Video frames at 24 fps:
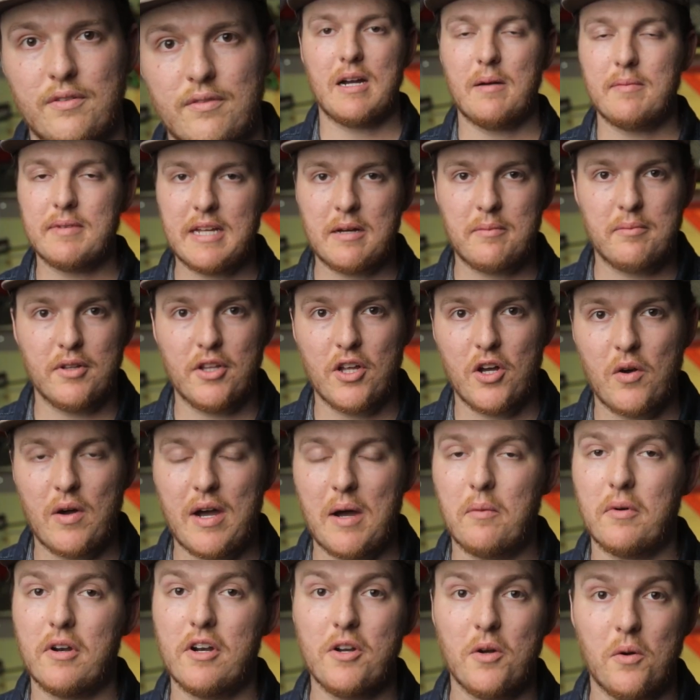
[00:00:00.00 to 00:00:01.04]
Comment down below.
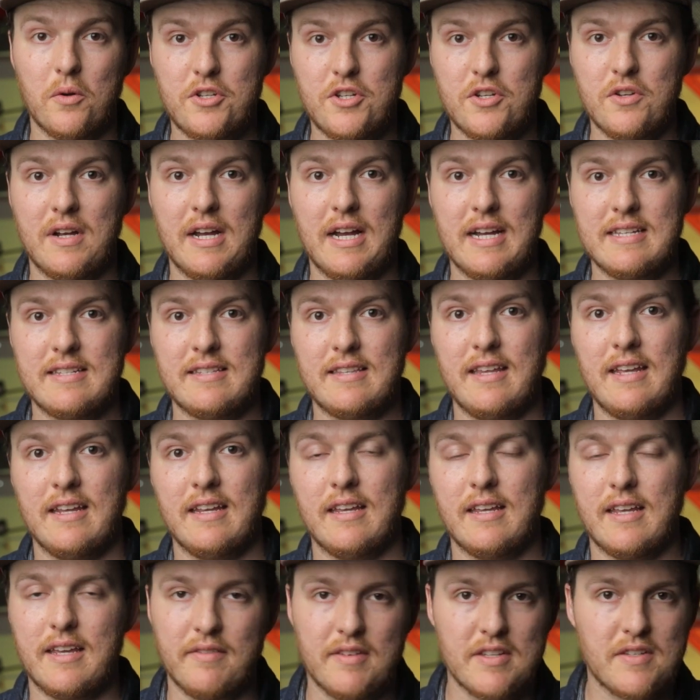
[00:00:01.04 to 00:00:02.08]
I want to know what you guys
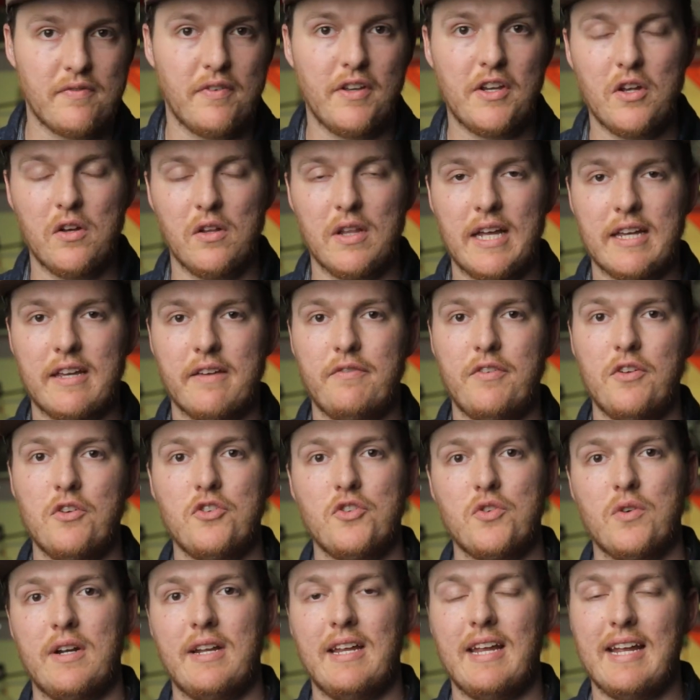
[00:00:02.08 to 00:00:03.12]
think. Give this video a like if you
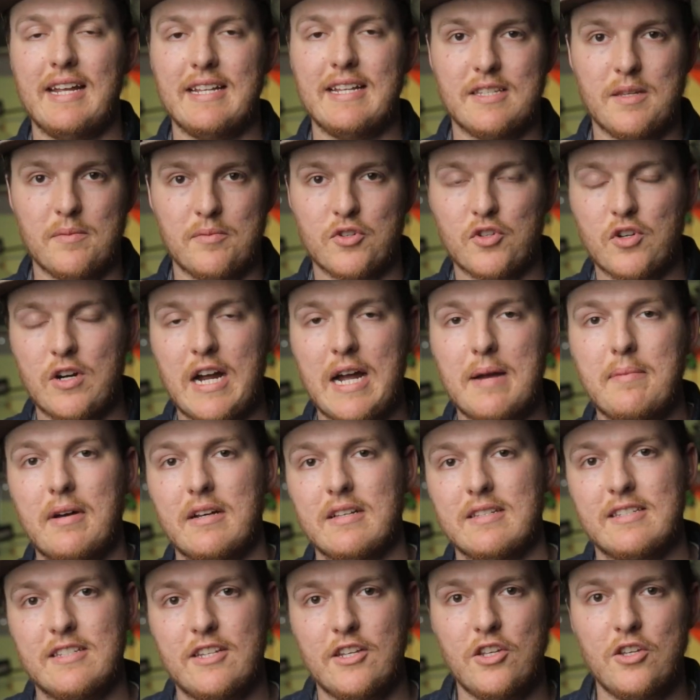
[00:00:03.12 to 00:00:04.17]
enjoyed it and subscribe.
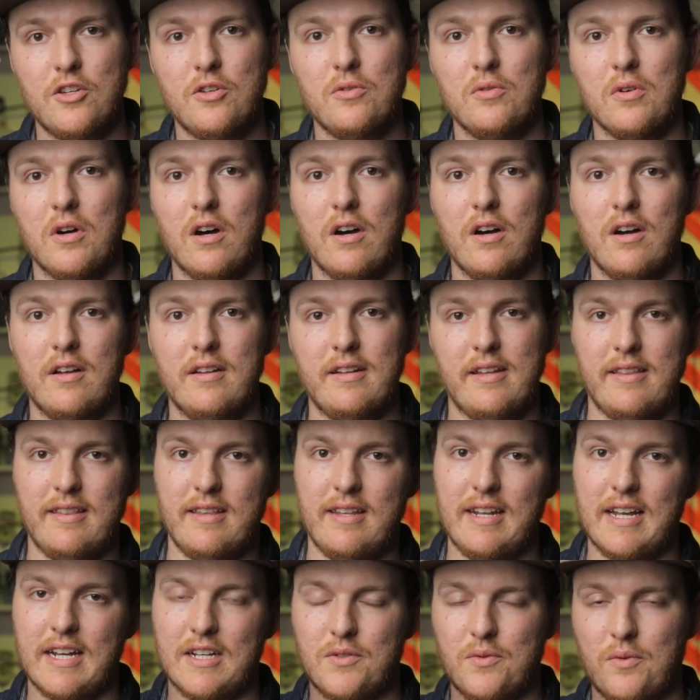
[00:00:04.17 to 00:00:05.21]
I'll see you on
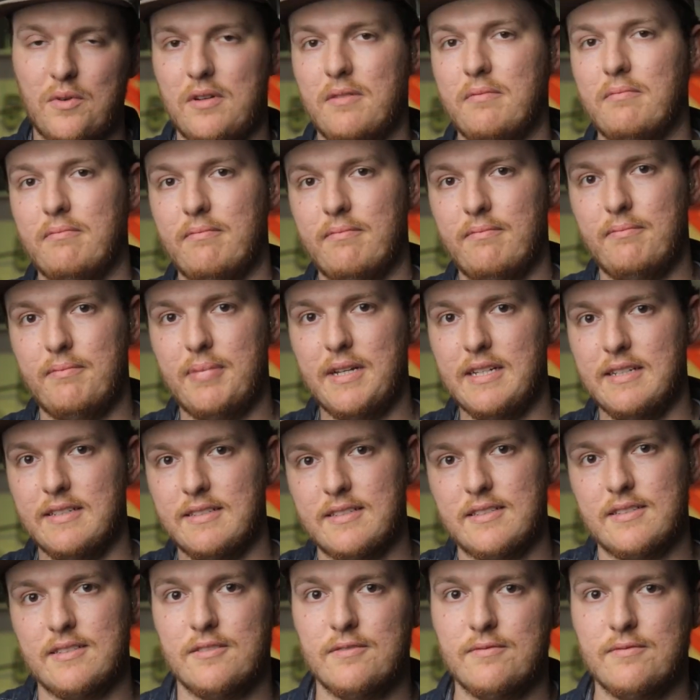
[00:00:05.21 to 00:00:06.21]
the next one. Peace.